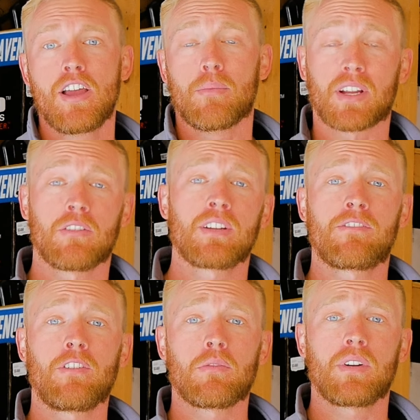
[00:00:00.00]
But going
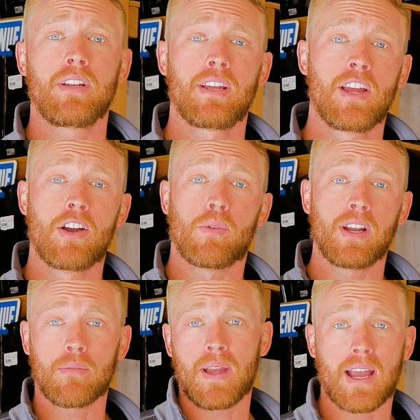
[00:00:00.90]
forward, we
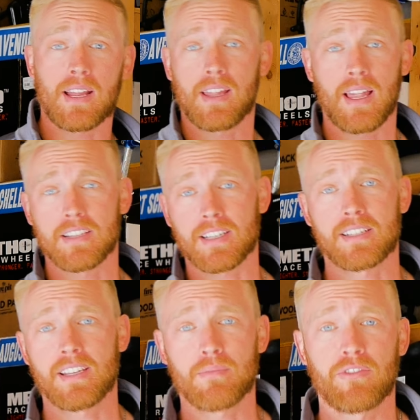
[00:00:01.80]
are back, as I
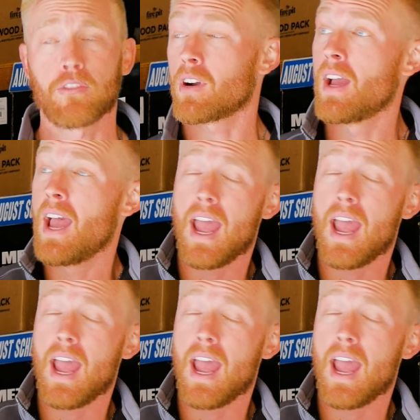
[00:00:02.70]
said before,